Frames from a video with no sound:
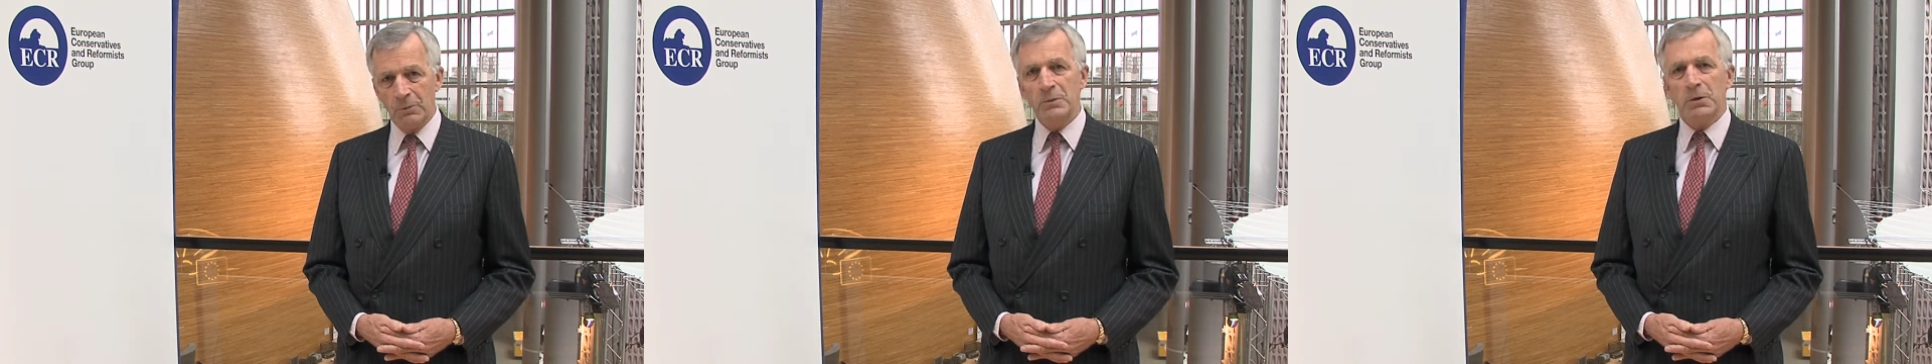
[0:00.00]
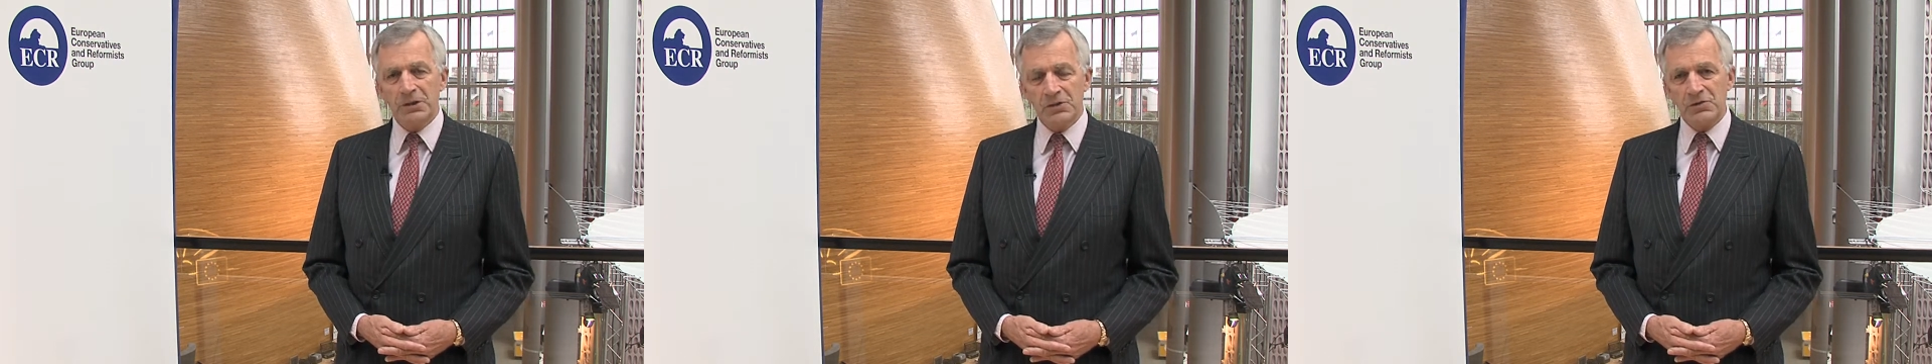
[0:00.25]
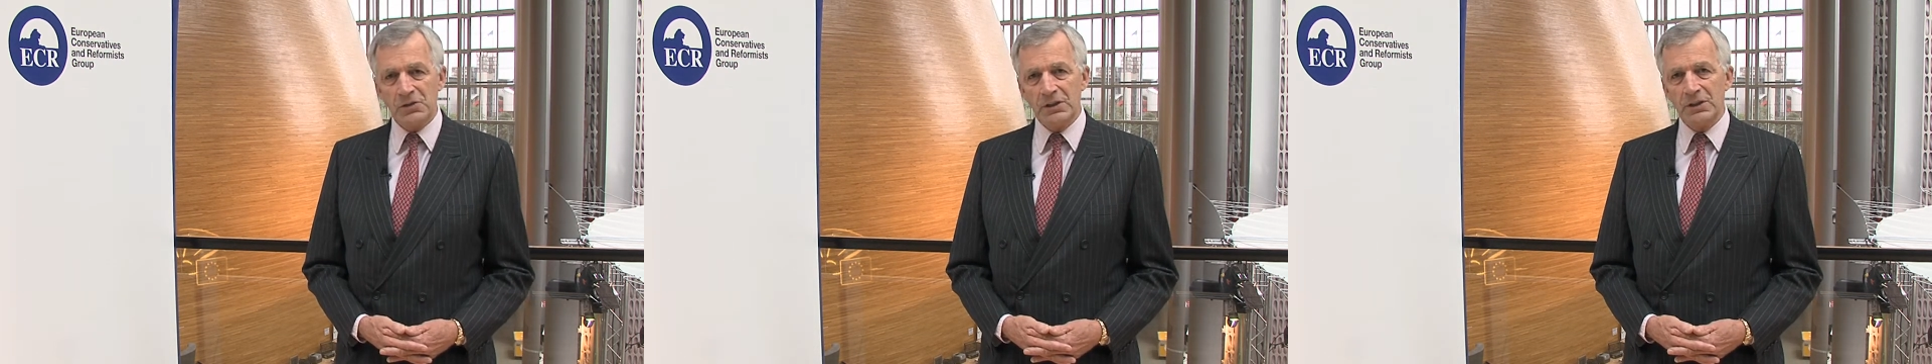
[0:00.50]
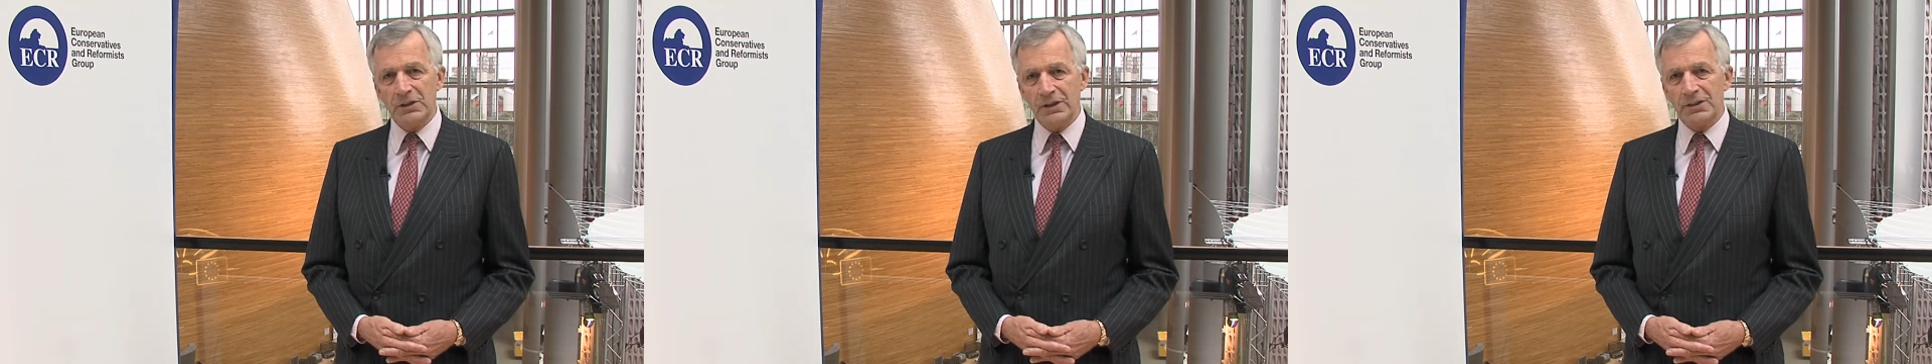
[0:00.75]
We want to
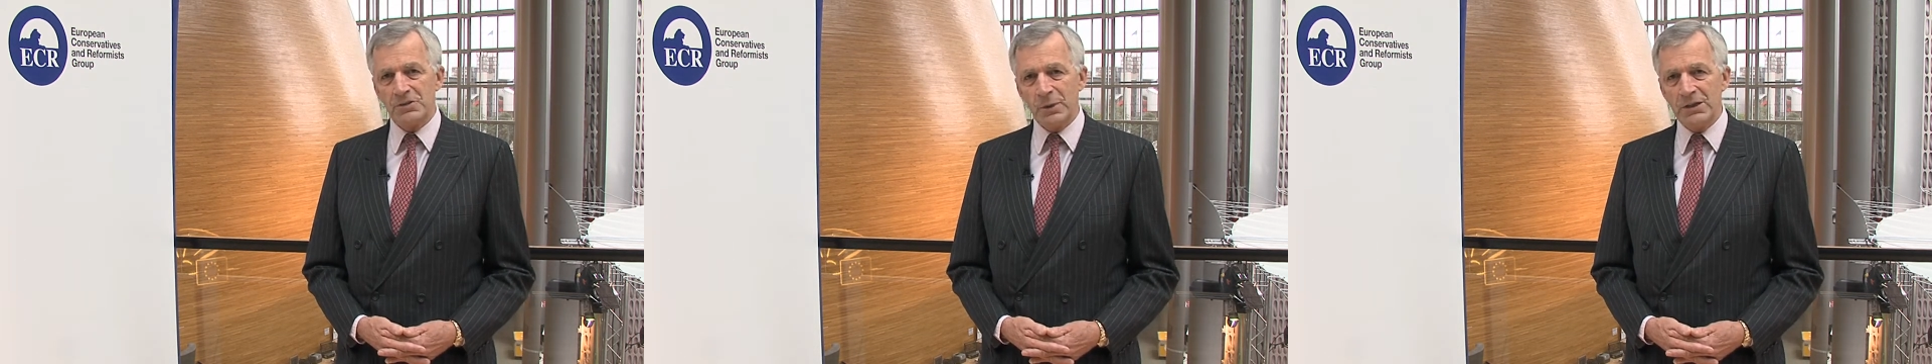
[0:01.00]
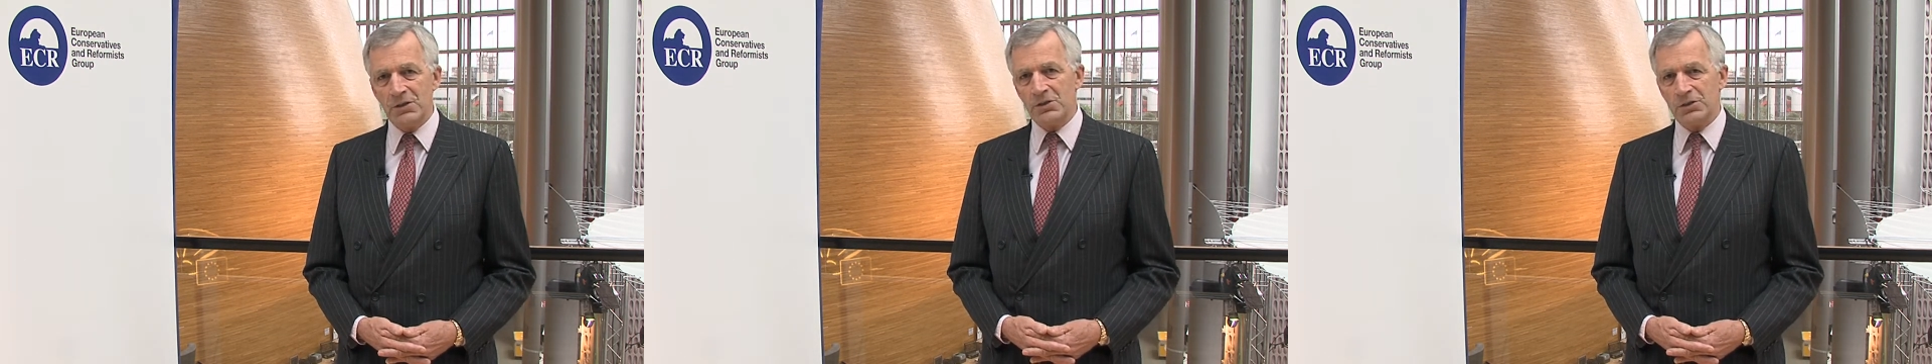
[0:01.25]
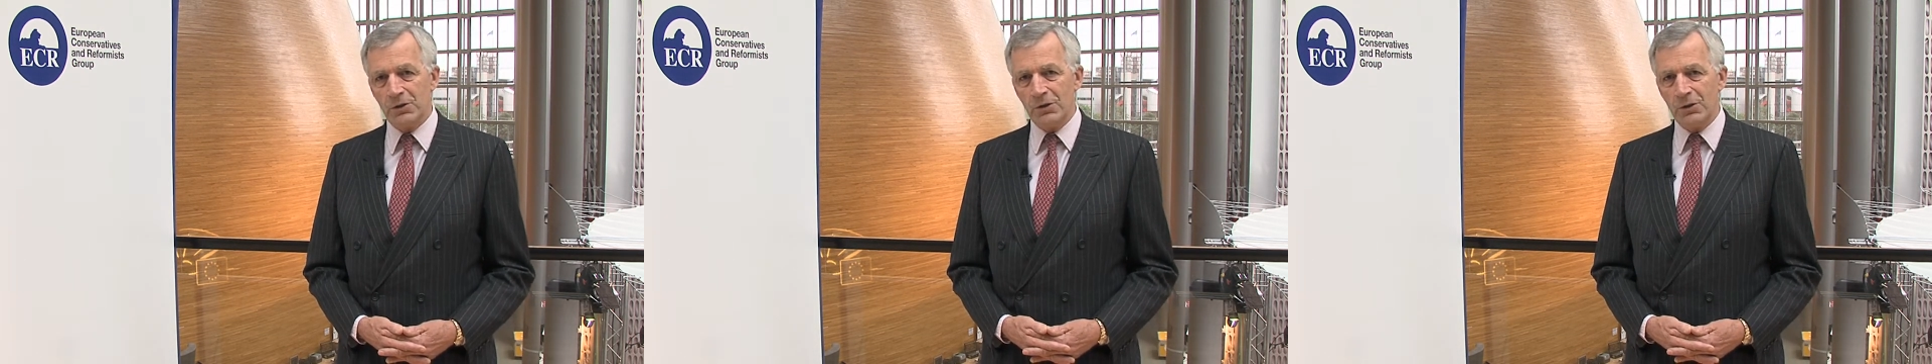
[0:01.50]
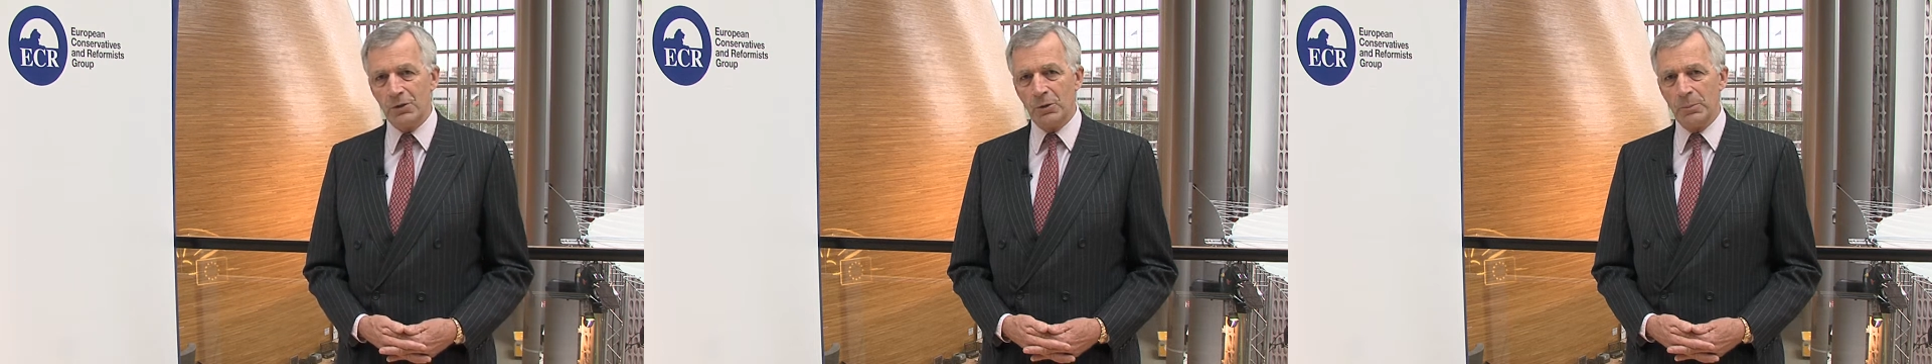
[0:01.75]
see the expenditure of
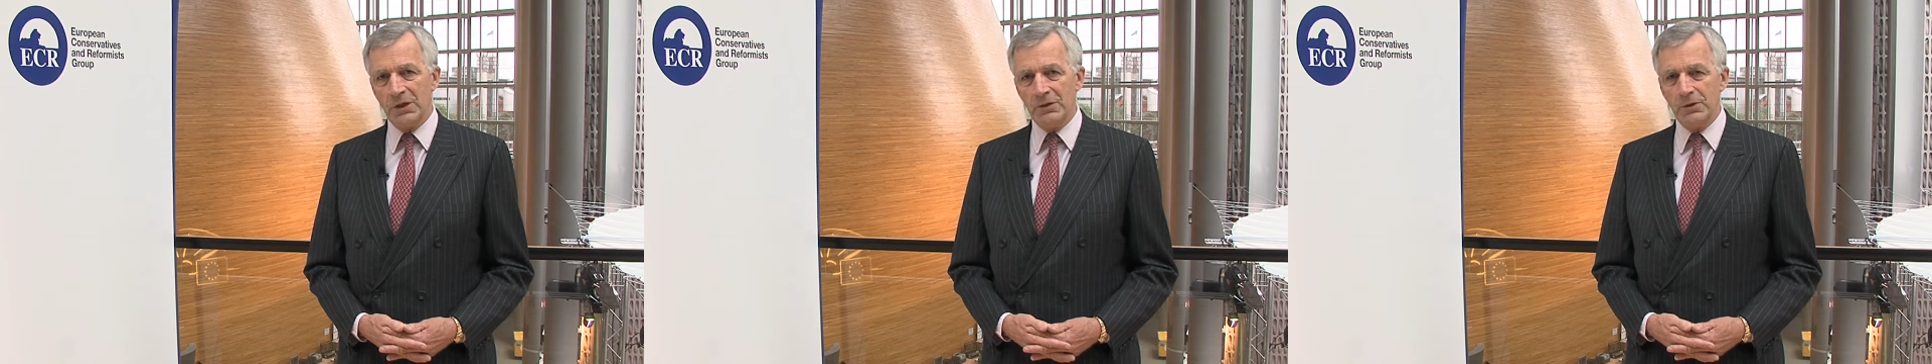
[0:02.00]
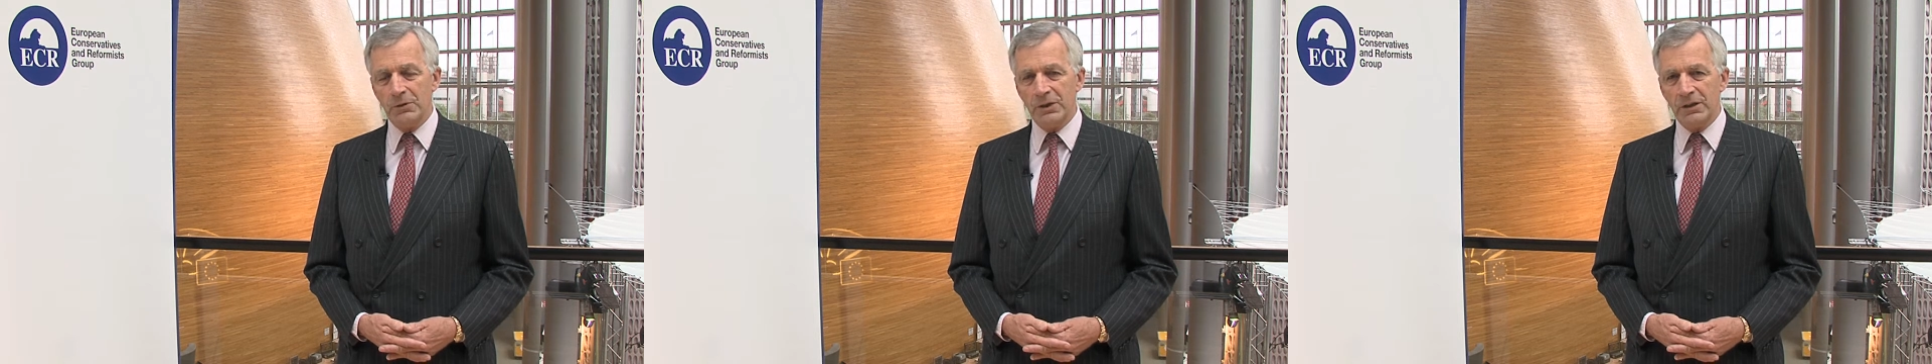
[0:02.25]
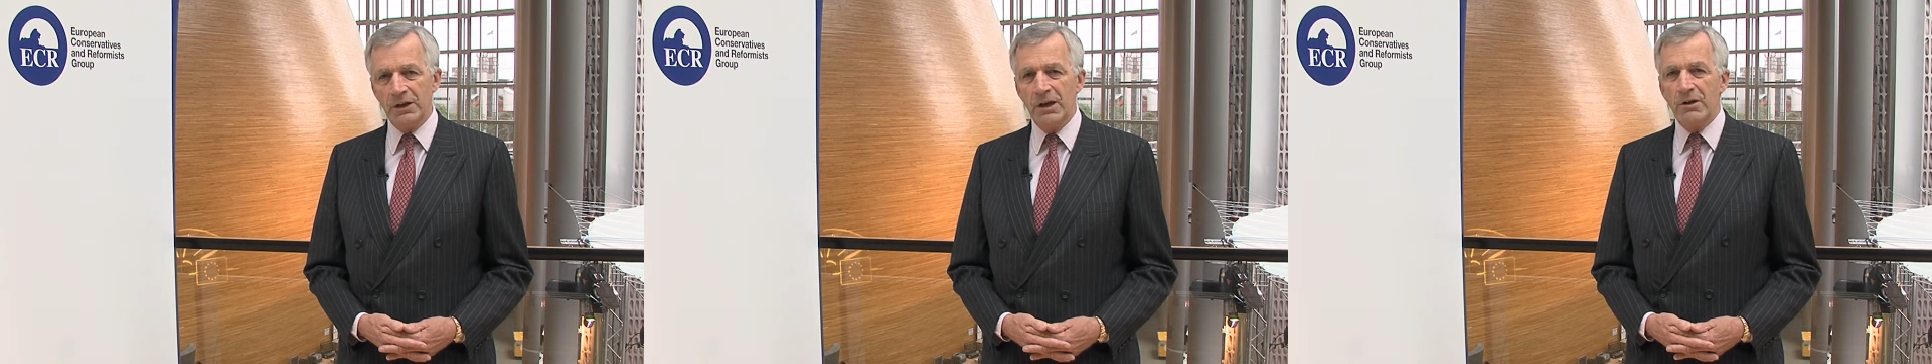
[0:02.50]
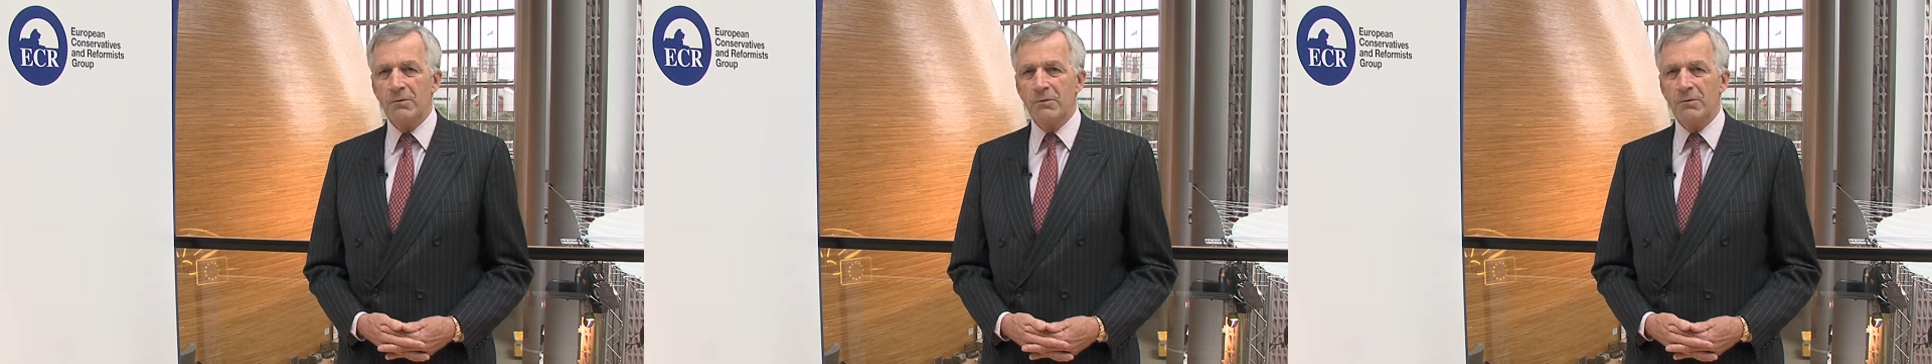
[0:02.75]
the European Union